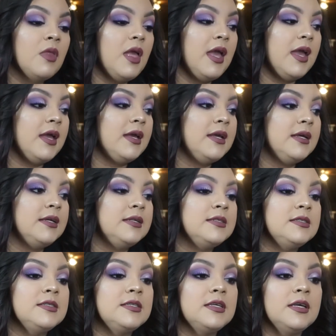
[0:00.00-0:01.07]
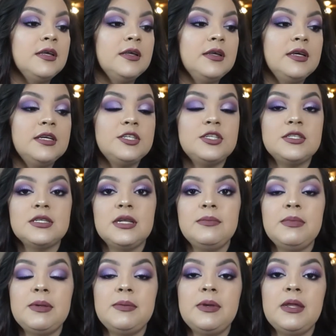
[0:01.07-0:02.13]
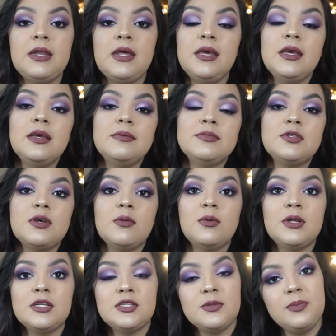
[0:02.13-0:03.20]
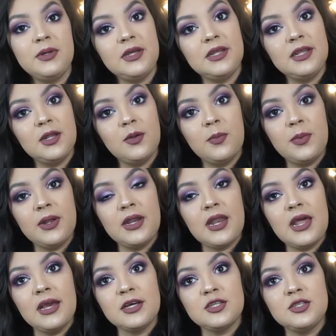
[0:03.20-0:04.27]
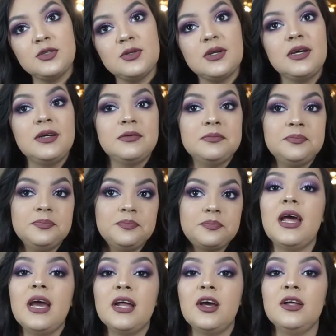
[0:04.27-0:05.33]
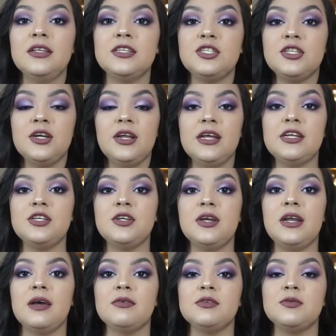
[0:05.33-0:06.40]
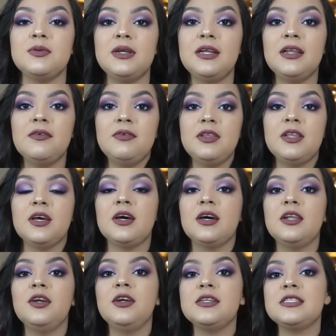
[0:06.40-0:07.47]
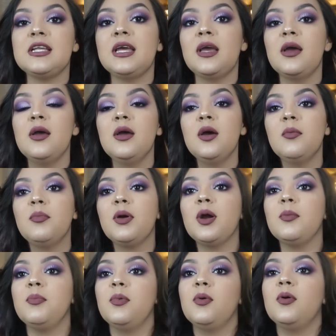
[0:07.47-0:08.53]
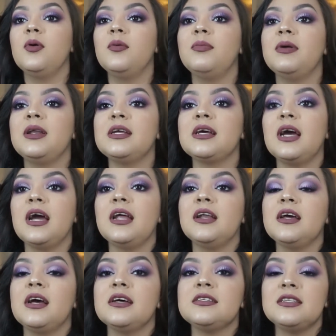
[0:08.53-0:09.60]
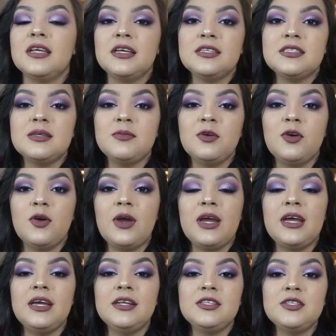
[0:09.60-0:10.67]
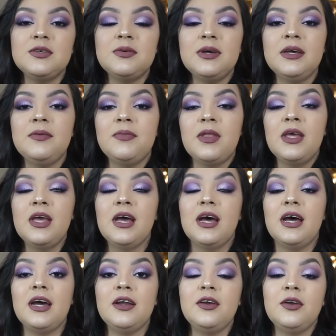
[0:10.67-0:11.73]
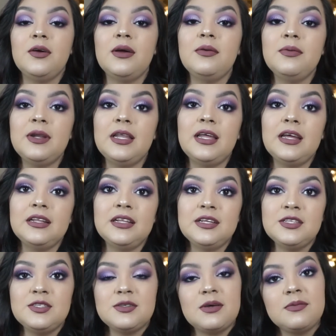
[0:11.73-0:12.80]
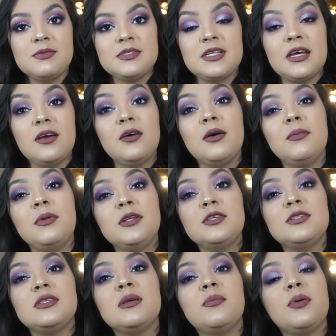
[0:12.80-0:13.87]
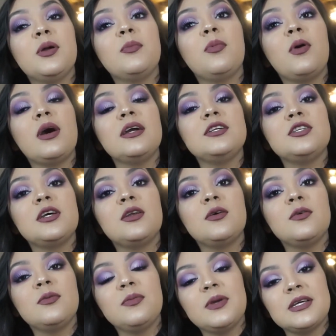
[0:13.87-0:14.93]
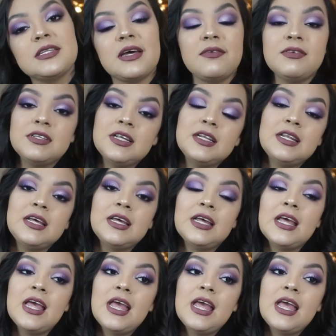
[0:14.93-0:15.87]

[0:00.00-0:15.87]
and it's just gonna be me and him, so I want it to be a little bit extra. I got this shirt yesterday and I was really loving the color. It's like purple, but it kind of has like some gray to it. I don't know, I really liked it, so I was like, oh, I'm gonna do some purple eyeshadow because I haven't done it